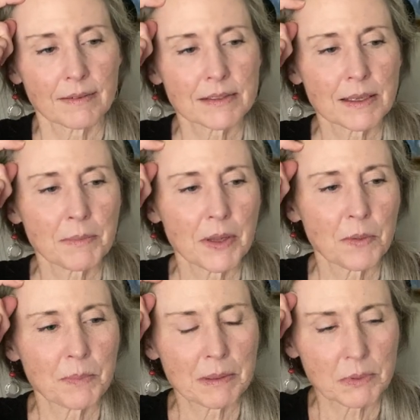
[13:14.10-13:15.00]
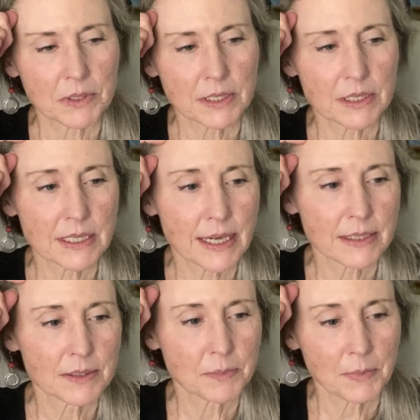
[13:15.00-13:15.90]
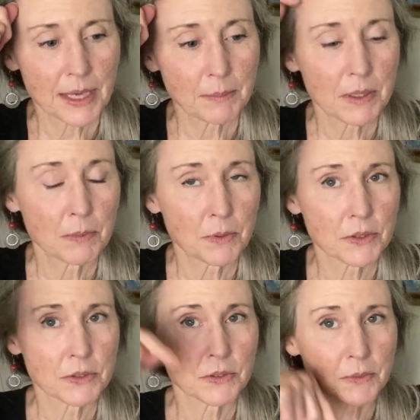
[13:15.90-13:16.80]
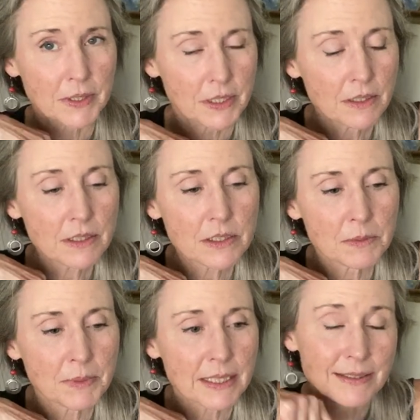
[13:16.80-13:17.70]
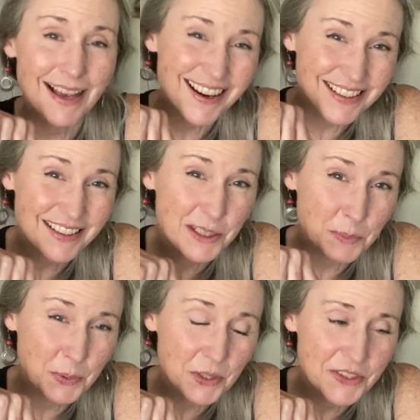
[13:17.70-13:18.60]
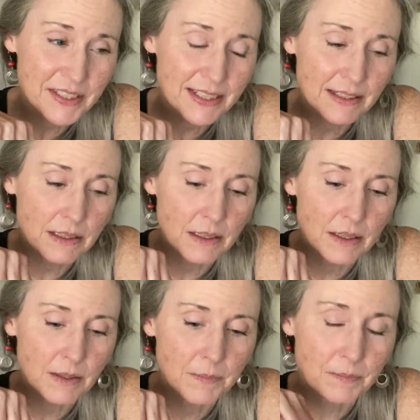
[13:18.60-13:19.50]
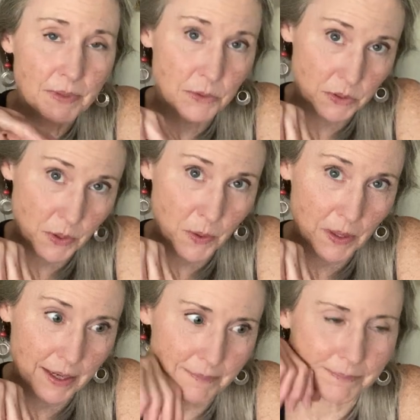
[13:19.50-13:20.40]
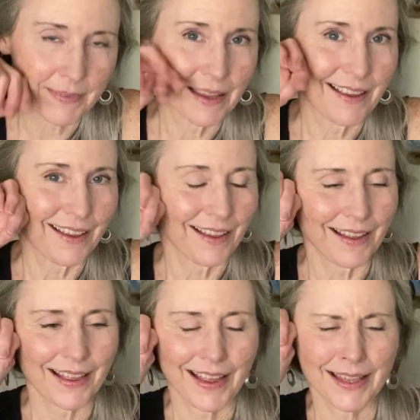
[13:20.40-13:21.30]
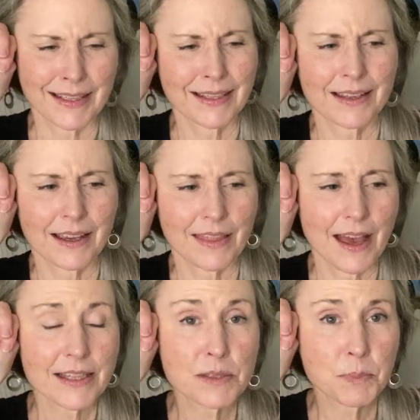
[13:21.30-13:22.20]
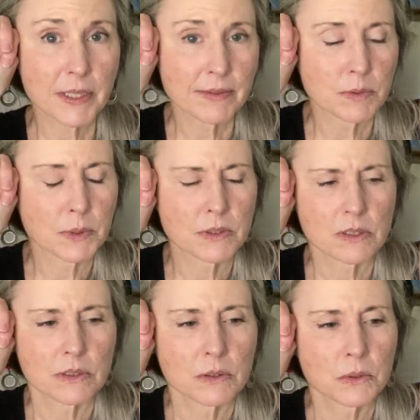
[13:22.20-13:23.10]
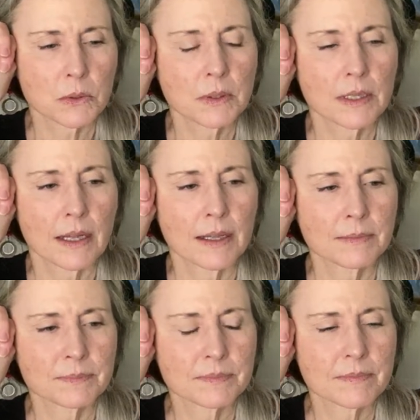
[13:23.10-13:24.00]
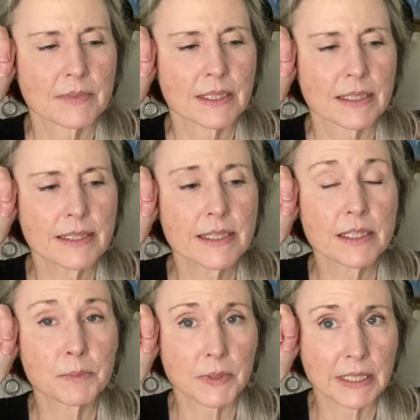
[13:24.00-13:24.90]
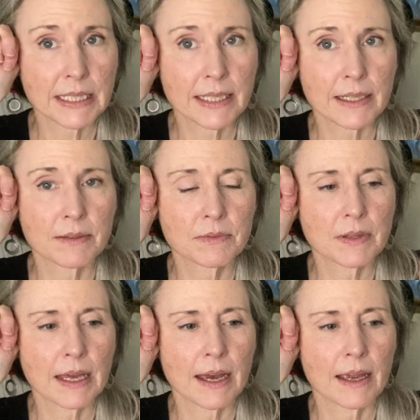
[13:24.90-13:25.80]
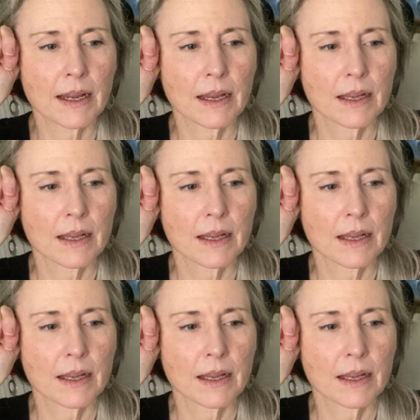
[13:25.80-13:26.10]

some other people suggest maybe the person who returned it to me is actually the person who stole it. And that's believable too. Easy to believe that